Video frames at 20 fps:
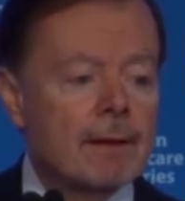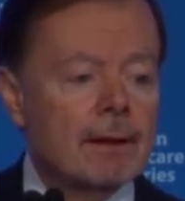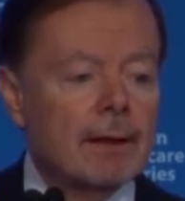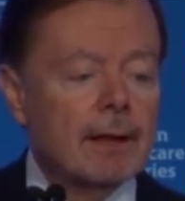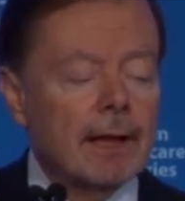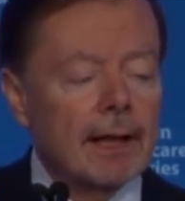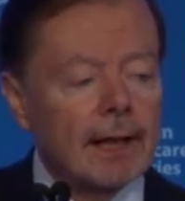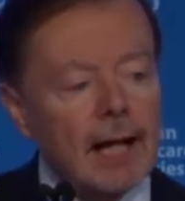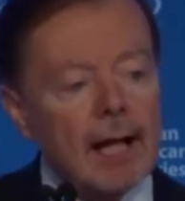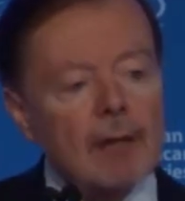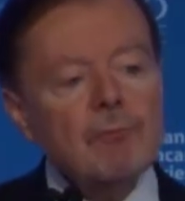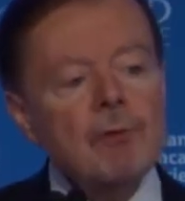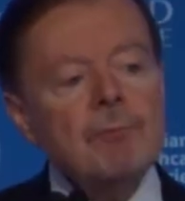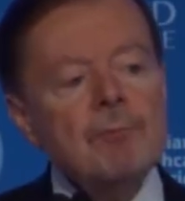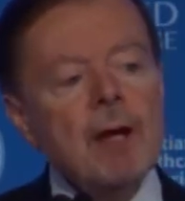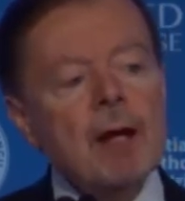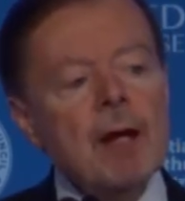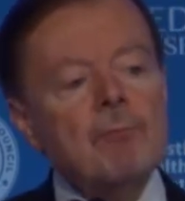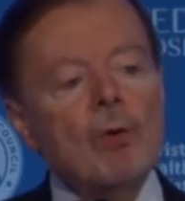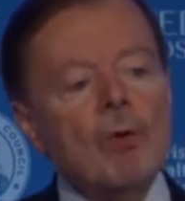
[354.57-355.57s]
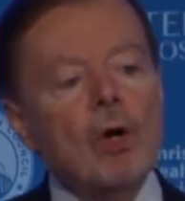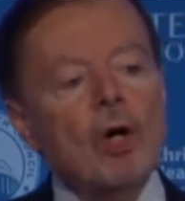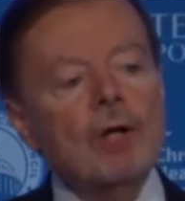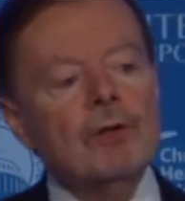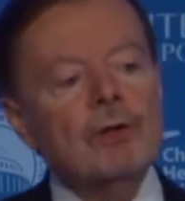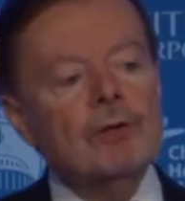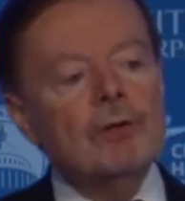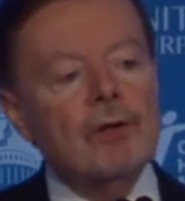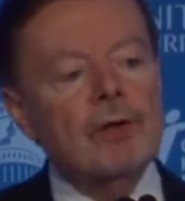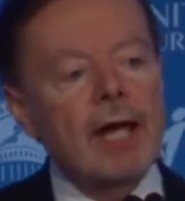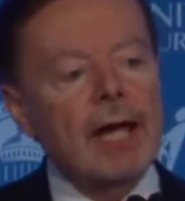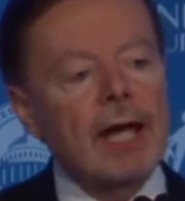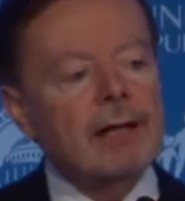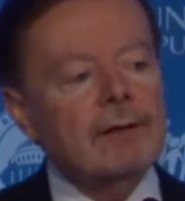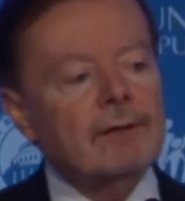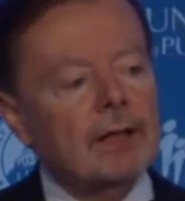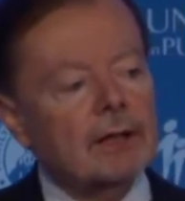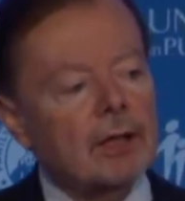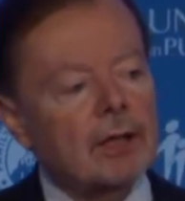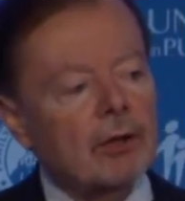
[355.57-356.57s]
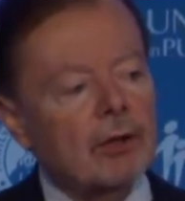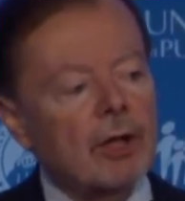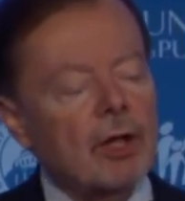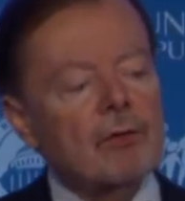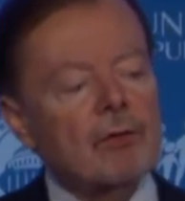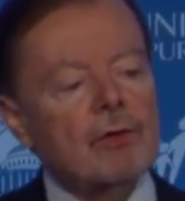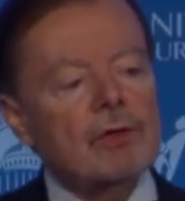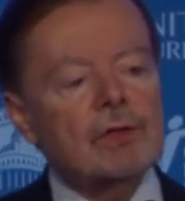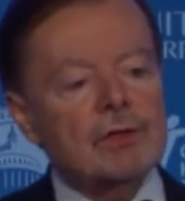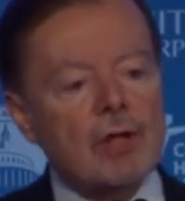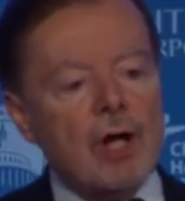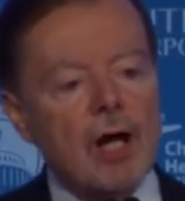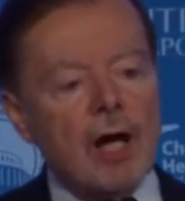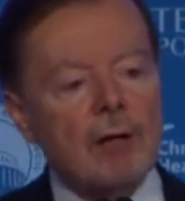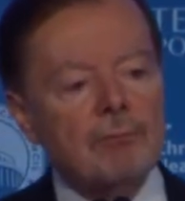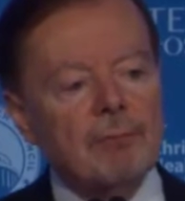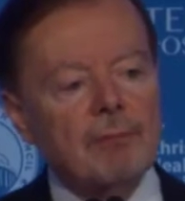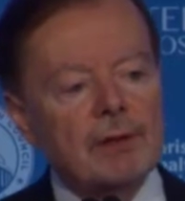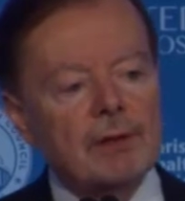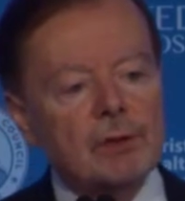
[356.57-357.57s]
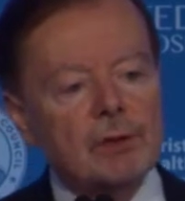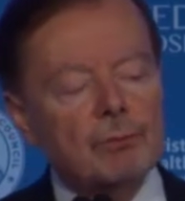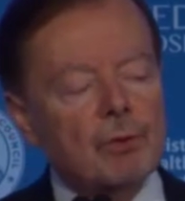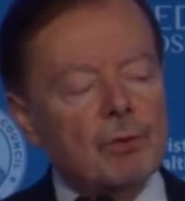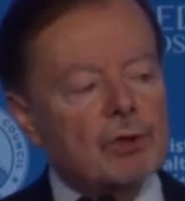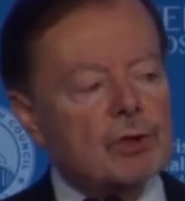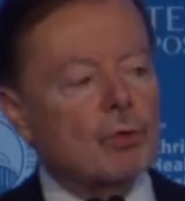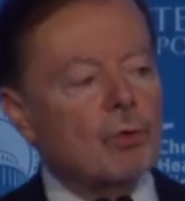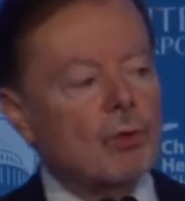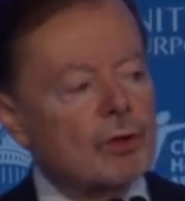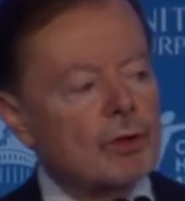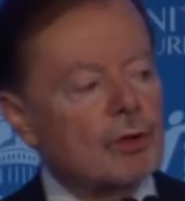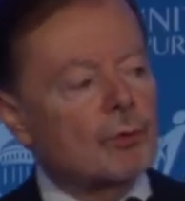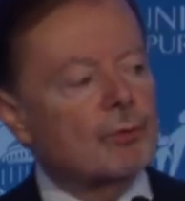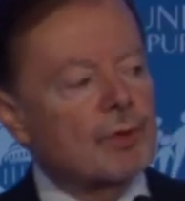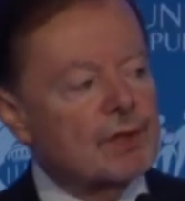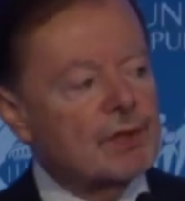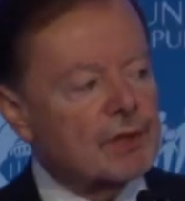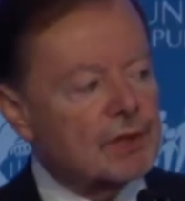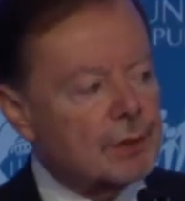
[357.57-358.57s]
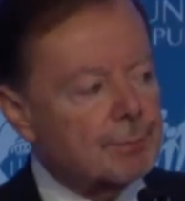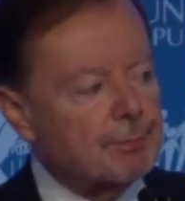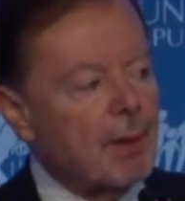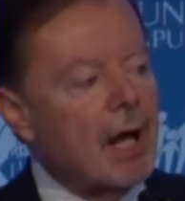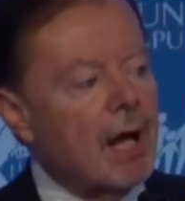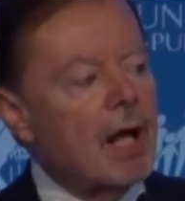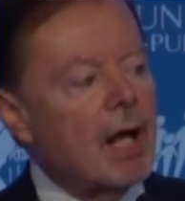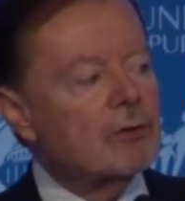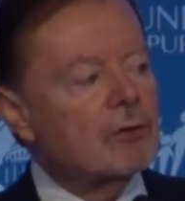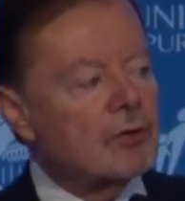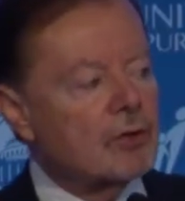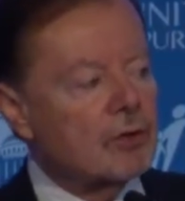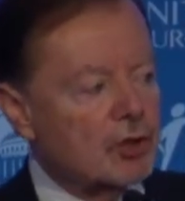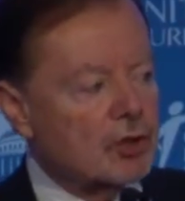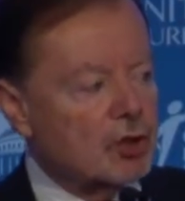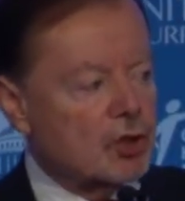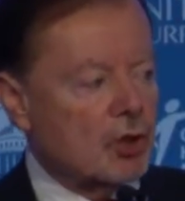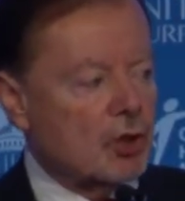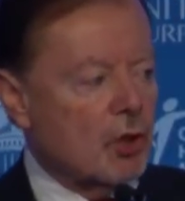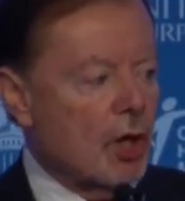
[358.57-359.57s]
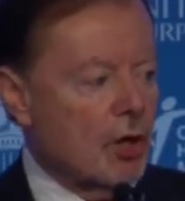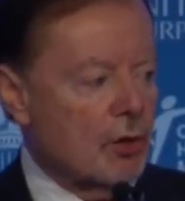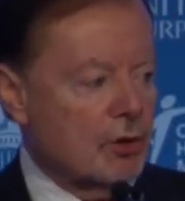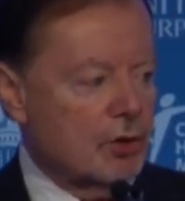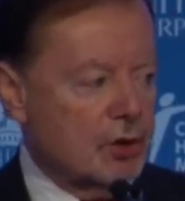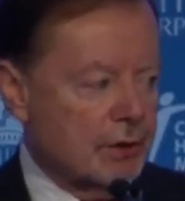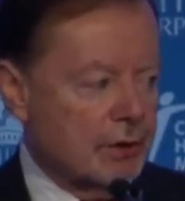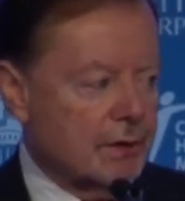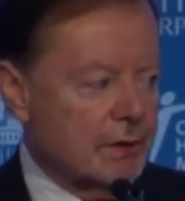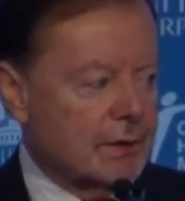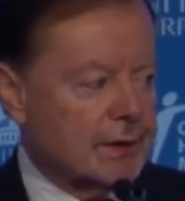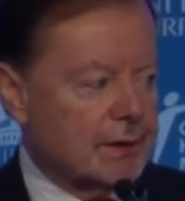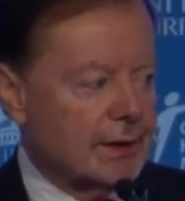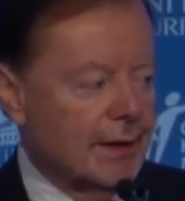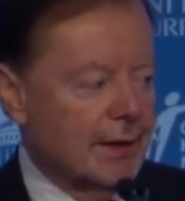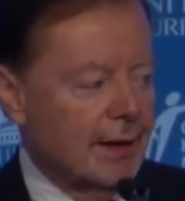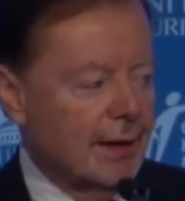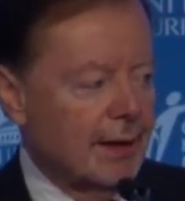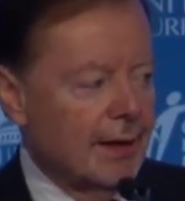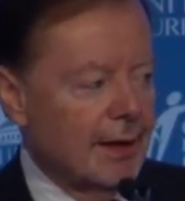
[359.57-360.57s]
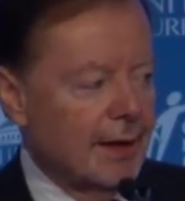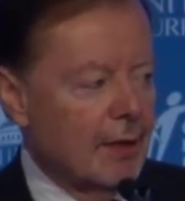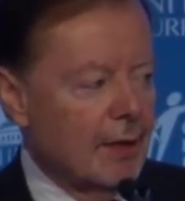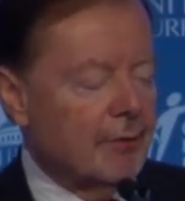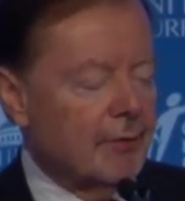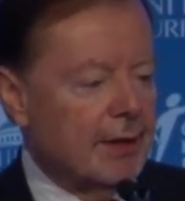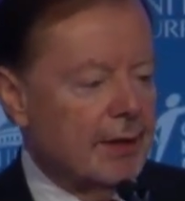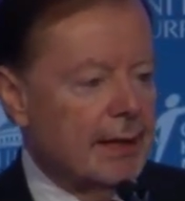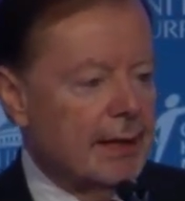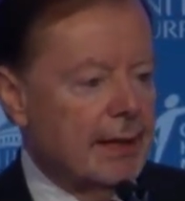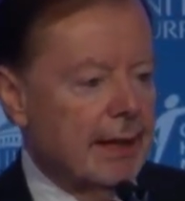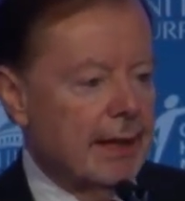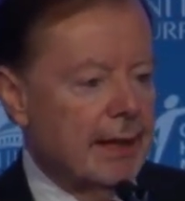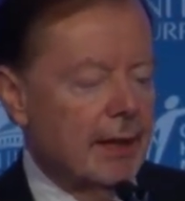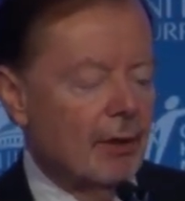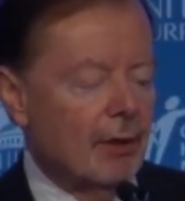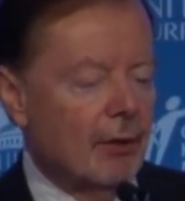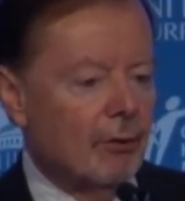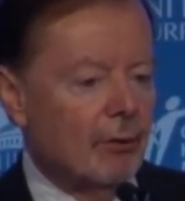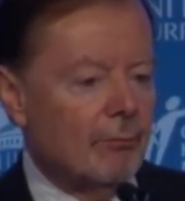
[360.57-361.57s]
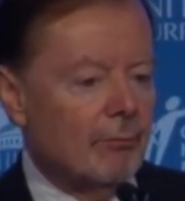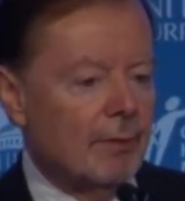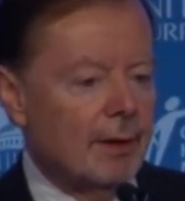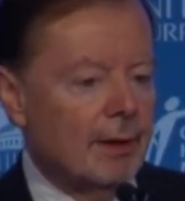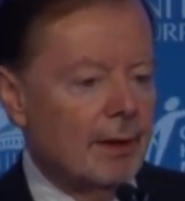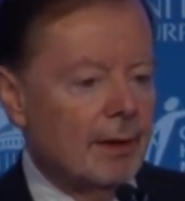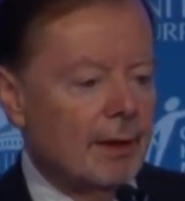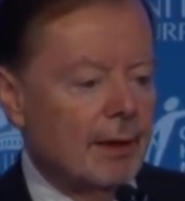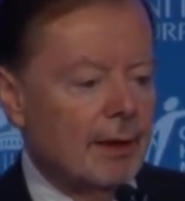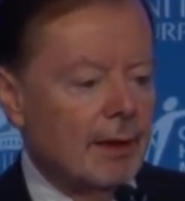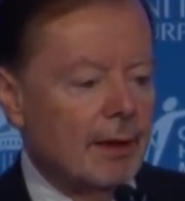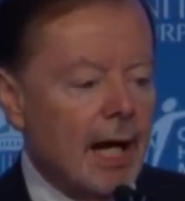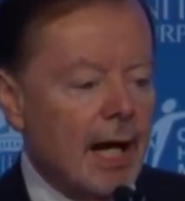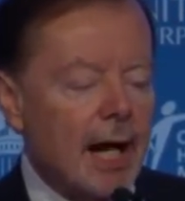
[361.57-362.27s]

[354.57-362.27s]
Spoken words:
And I remember on the day that Clarence Thomas was going to respond to the charges of Anita Hill, I